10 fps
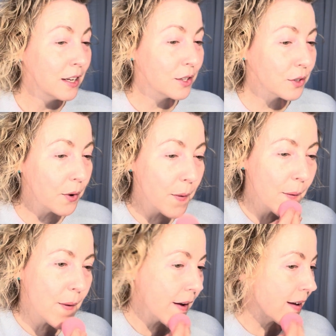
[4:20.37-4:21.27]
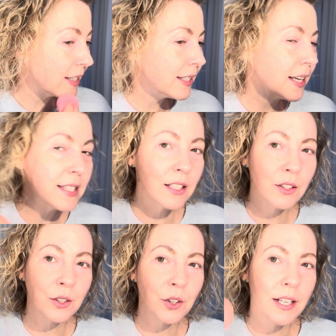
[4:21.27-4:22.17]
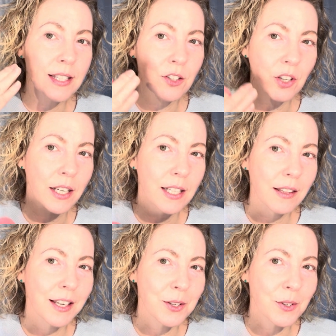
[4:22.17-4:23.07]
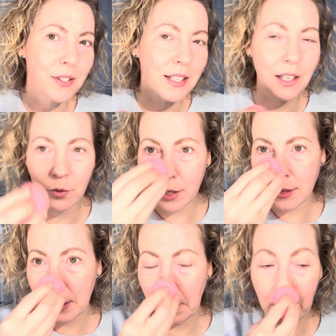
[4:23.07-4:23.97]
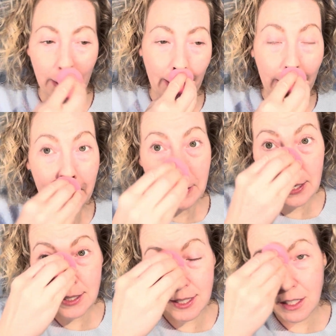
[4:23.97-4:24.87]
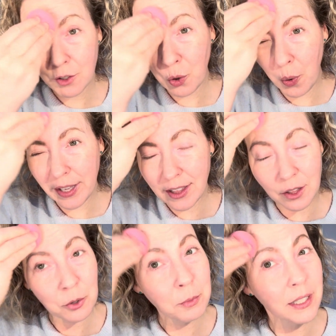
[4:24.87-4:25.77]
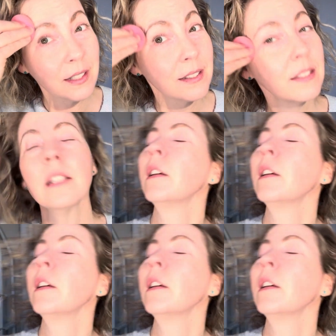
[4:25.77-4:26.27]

So it doesn't look crazy shiny like you're seeing right there, but it is still quite luminous.